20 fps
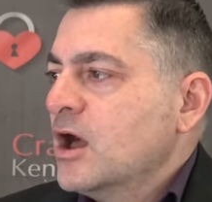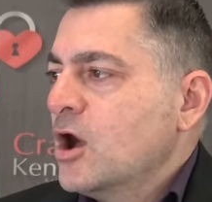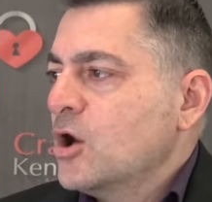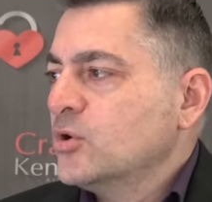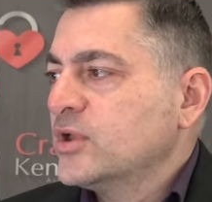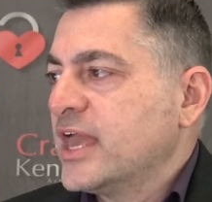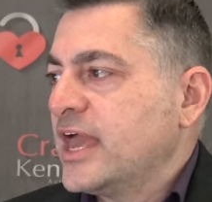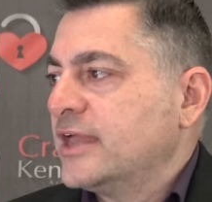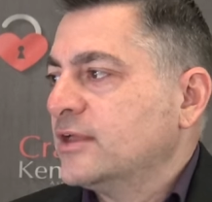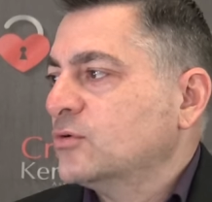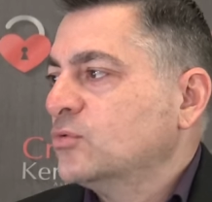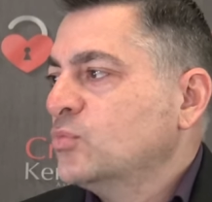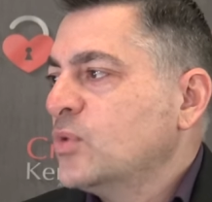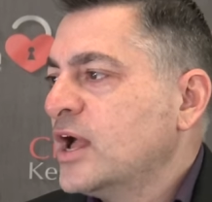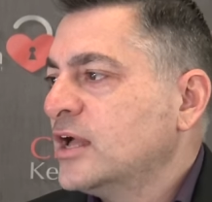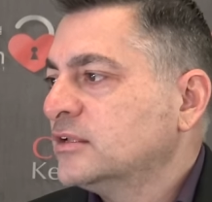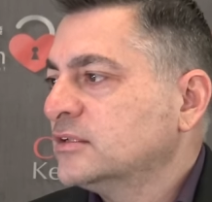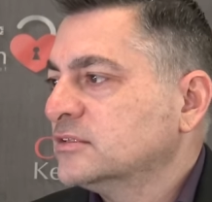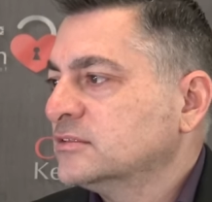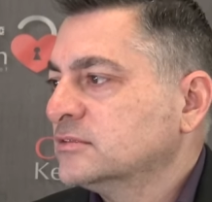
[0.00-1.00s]
Okay,
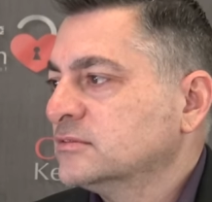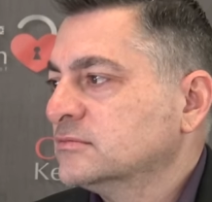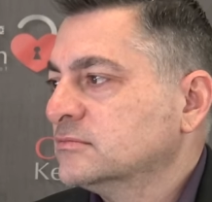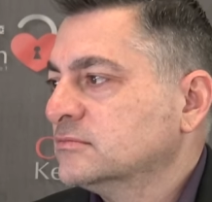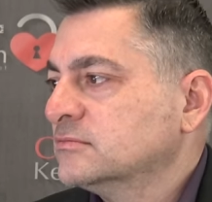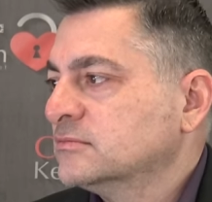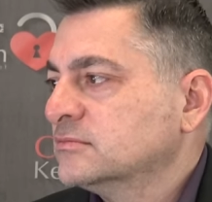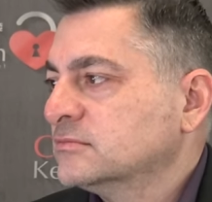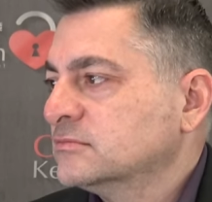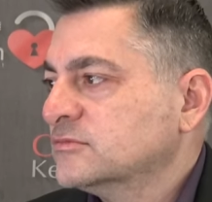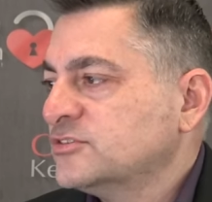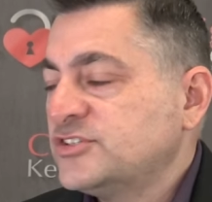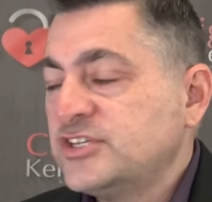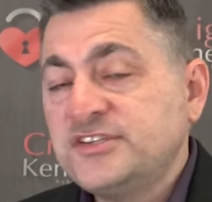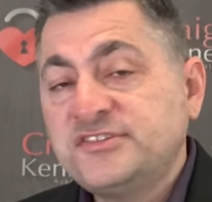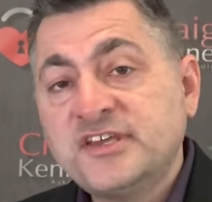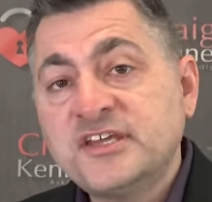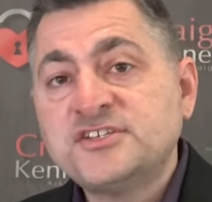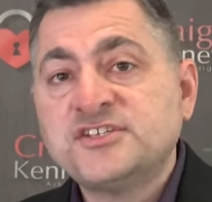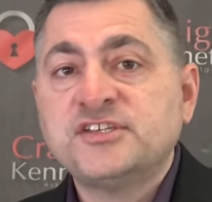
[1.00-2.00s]
well, she
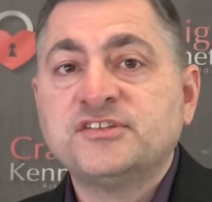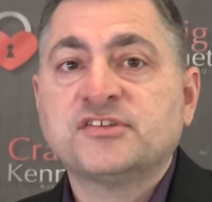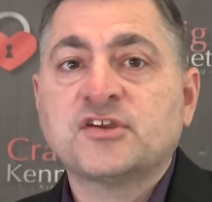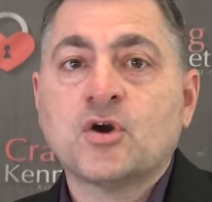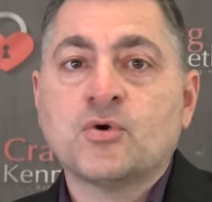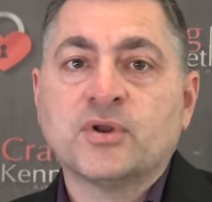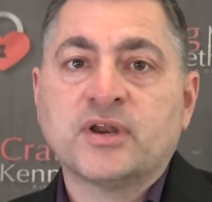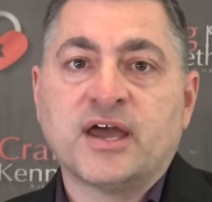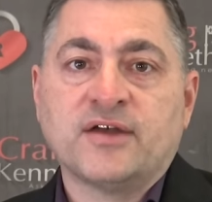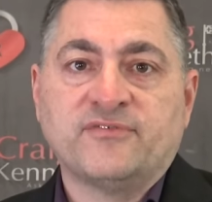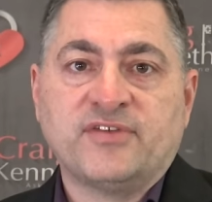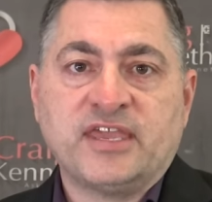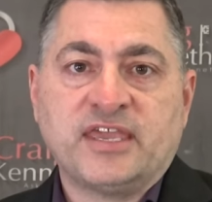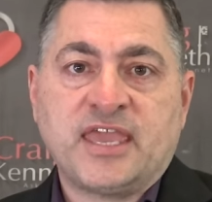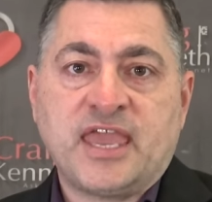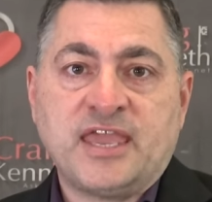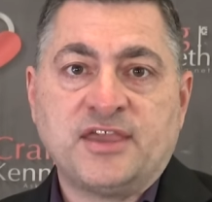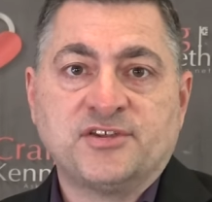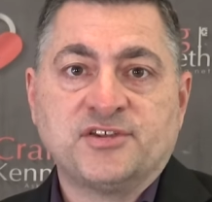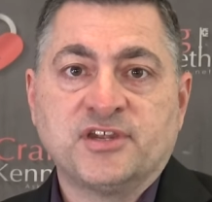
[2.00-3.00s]
said she's going on
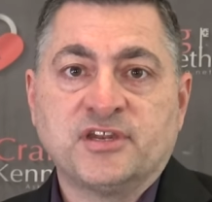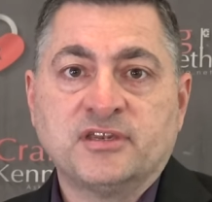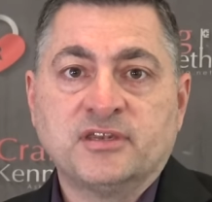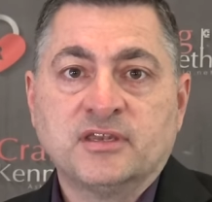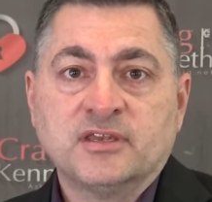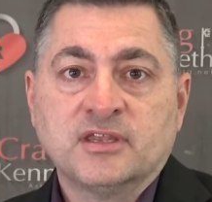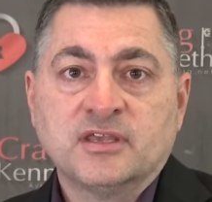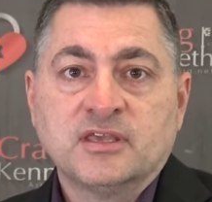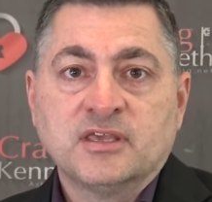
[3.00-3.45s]
vacation,